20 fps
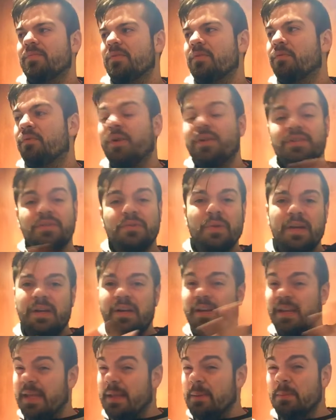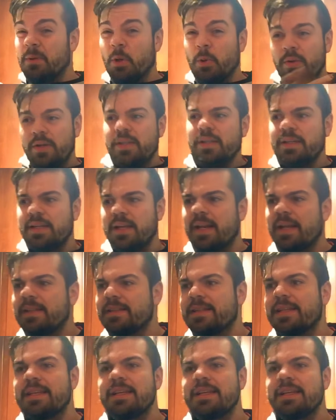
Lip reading: frustrated, him going to dead ends.